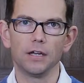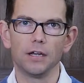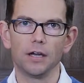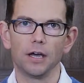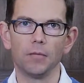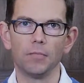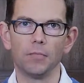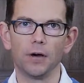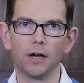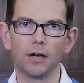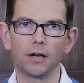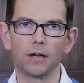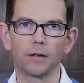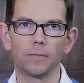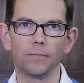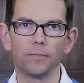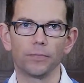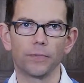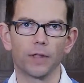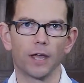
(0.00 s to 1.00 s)
among
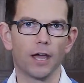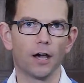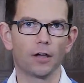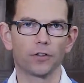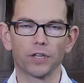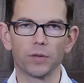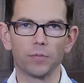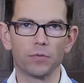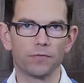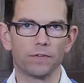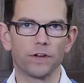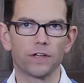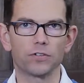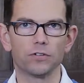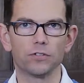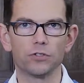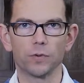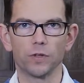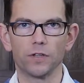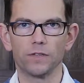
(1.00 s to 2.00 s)
healthcare
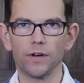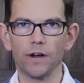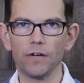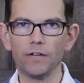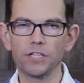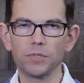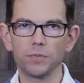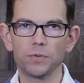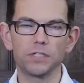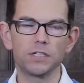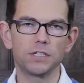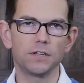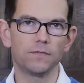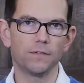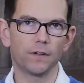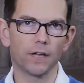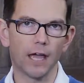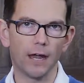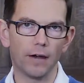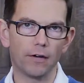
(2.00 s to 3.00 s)
professionals with a very
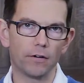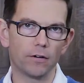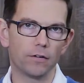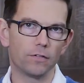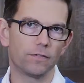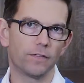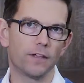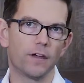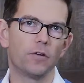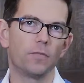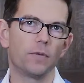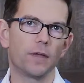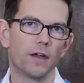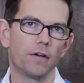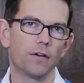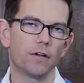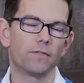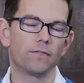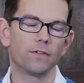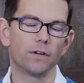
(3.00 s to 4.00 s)
specific area of therapy
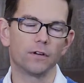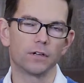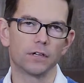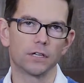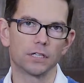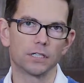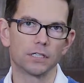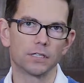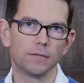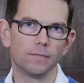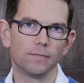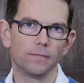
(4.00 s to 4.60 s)
area focus.